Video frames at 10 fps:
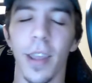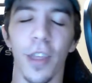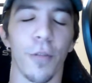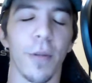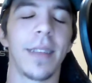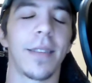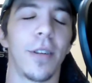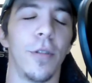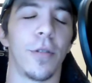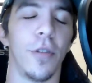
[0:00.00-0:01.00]
The reason
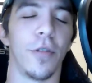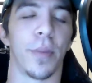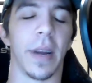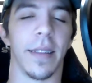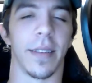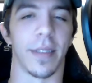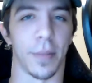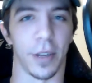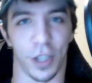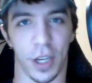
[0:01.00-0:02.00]
who's bringing this up
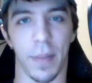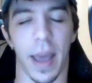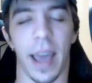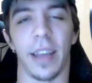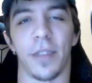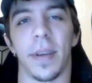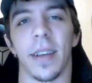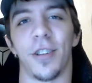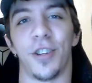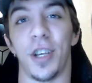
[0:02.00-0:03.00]
to Jinbei is
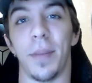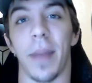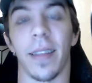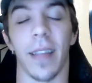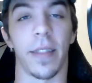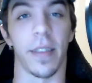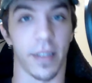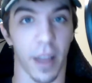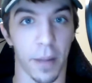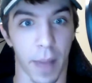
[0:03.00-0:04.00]
because Jinbei led the
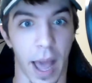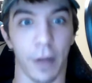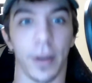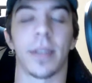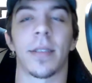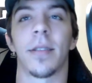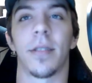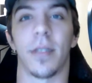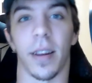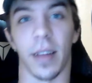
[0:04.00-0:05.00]
Sun Pirates,
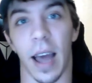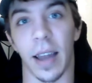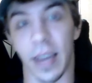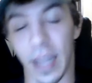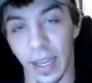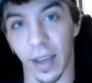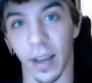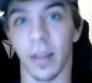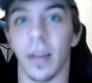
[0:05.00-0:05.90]
Sun God Nika,